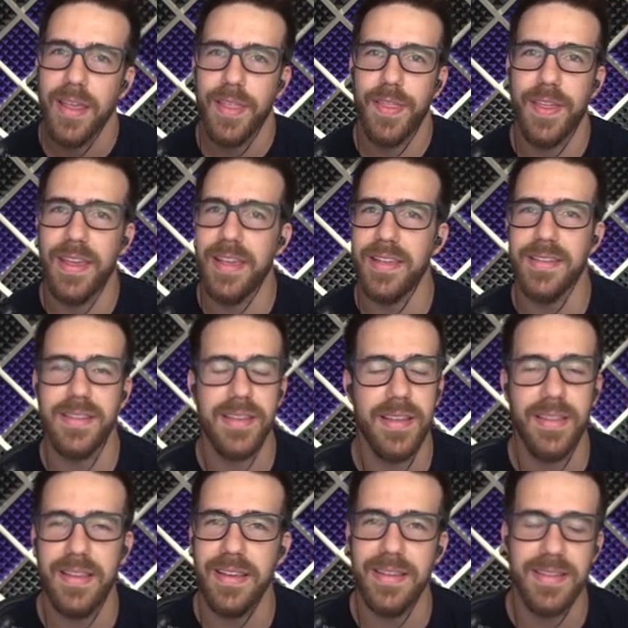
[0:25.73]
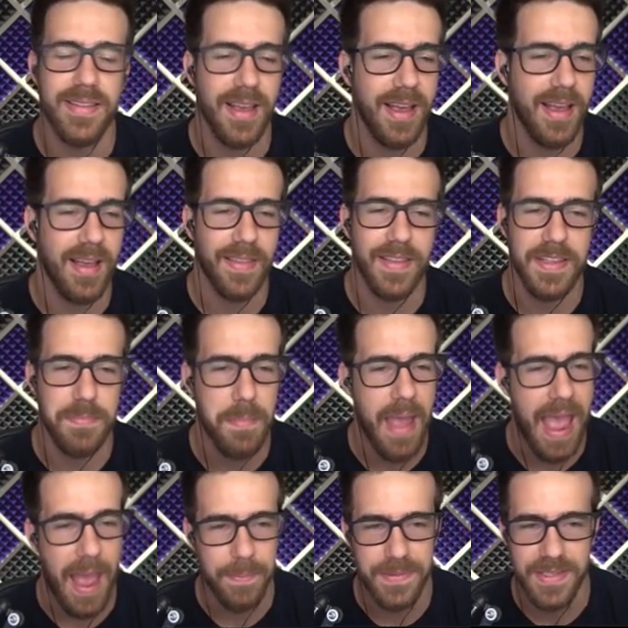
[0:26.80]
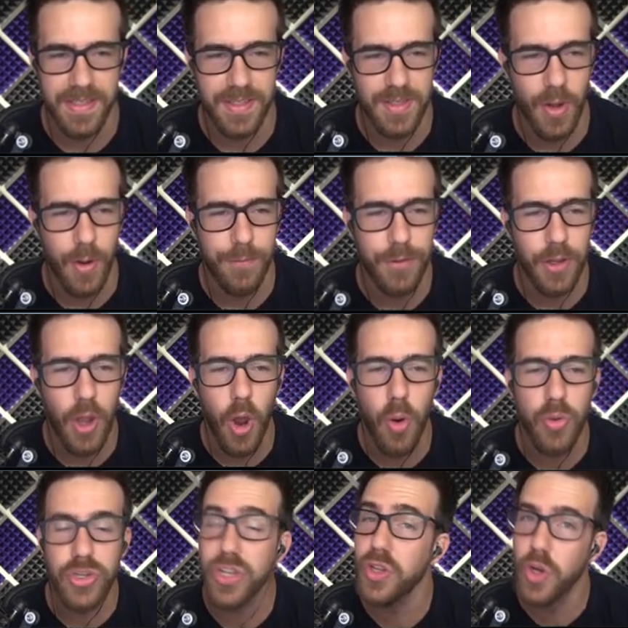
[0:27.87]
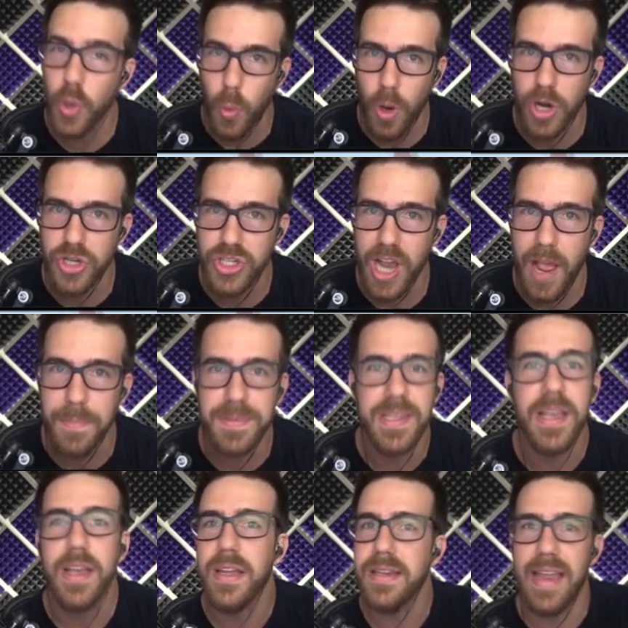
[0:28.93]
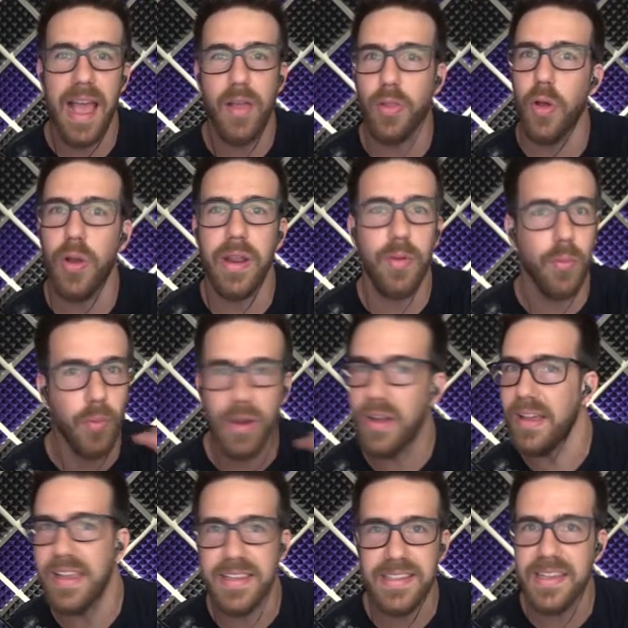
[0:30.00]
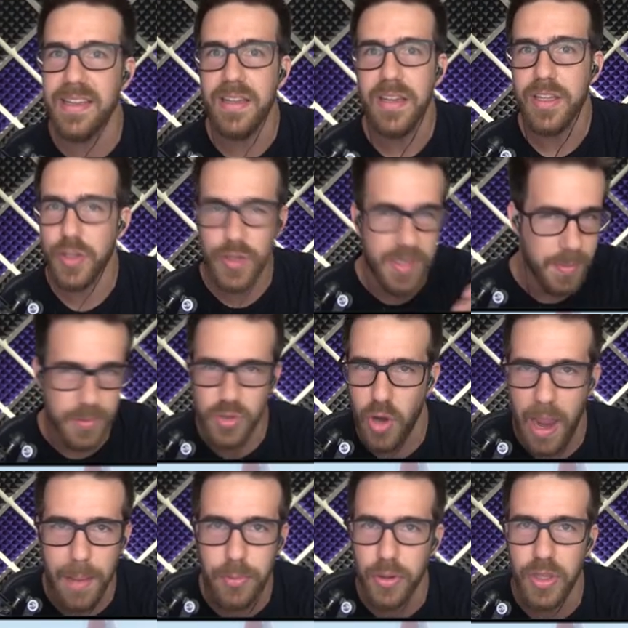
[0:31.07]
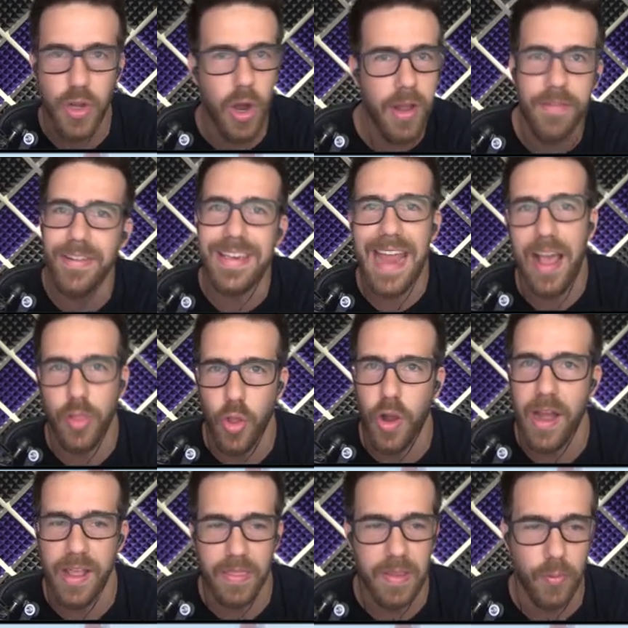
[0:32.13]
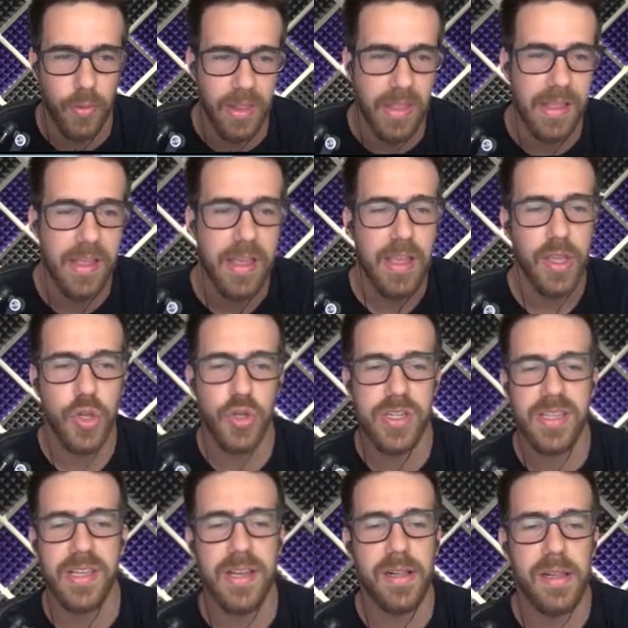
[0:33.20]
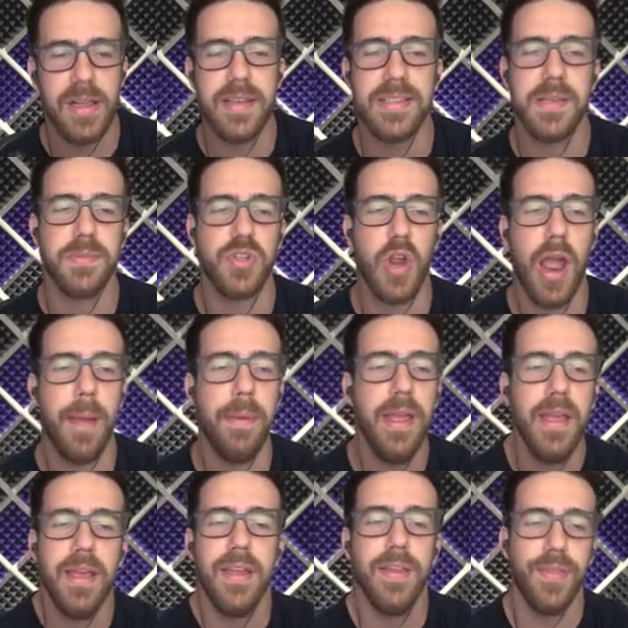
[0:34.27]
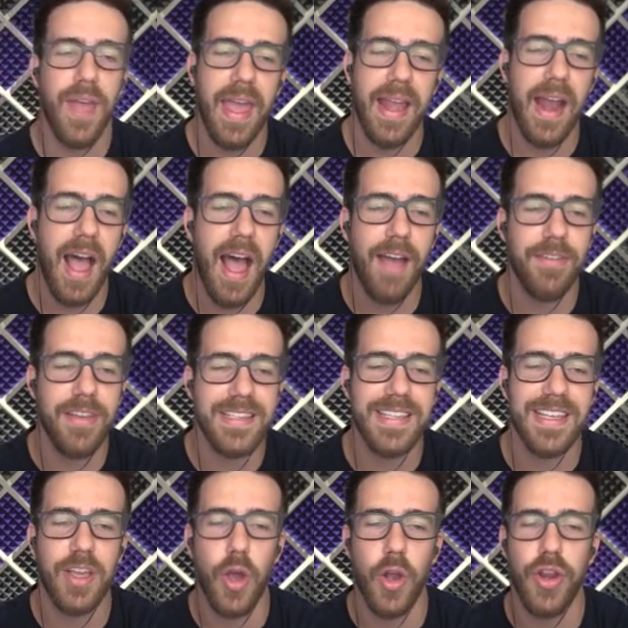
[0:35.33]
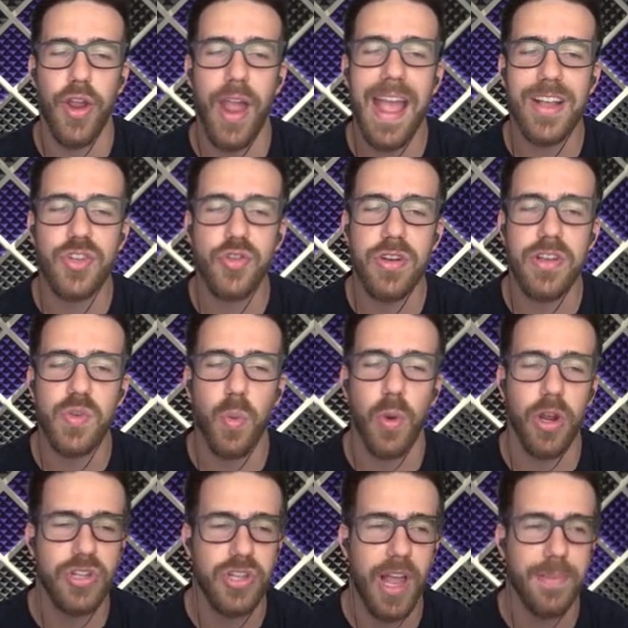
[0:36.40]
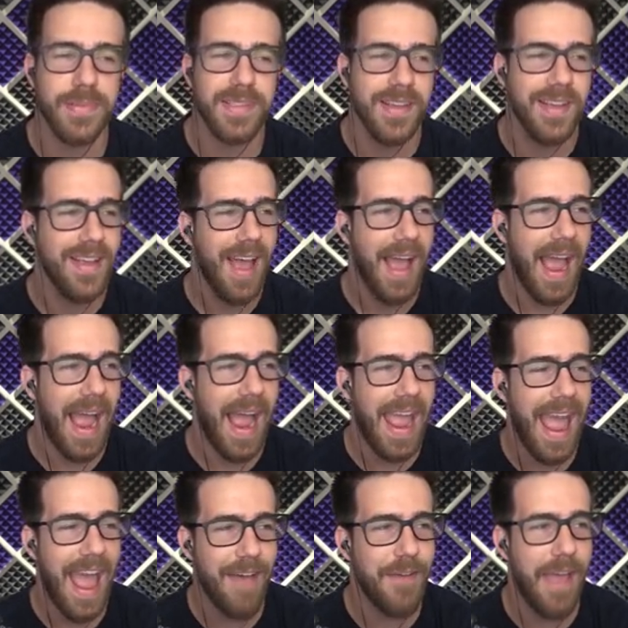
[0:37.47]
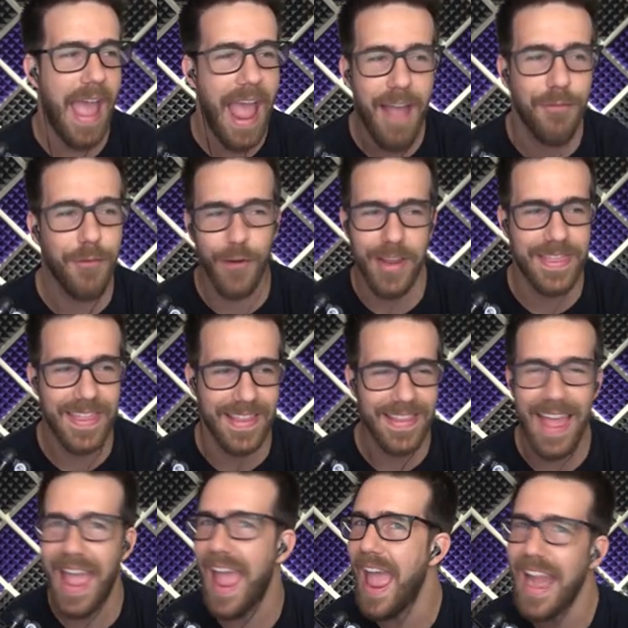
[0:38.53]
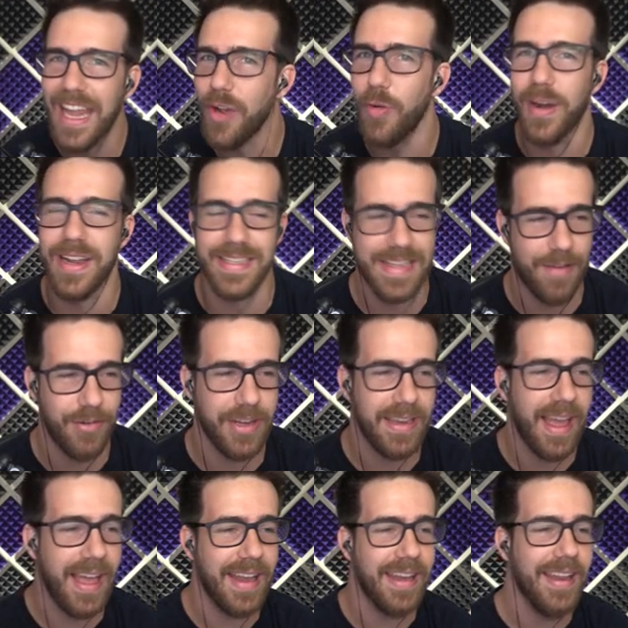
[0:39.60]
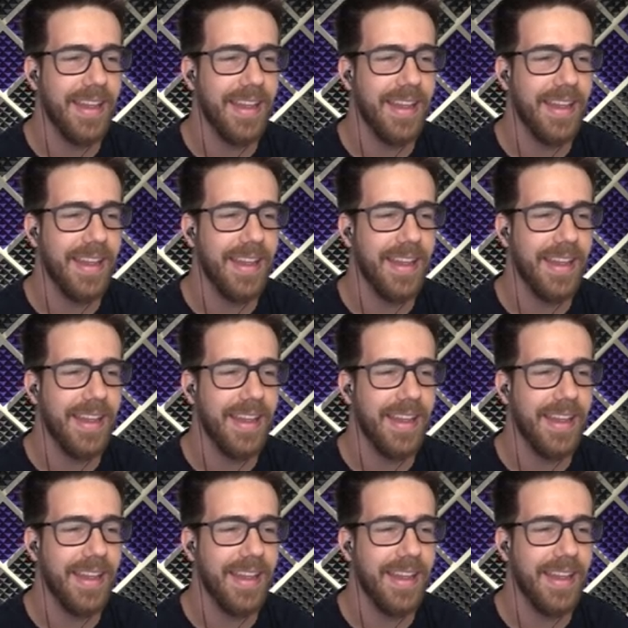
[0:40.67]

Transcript: these these uh, these maps. So if you go to your workshops, download it, real easy. You subscribe to it, you don't even download anything really. You just click subscribe, then obviously go to your extras workshops. I have everything that anyone has ever done.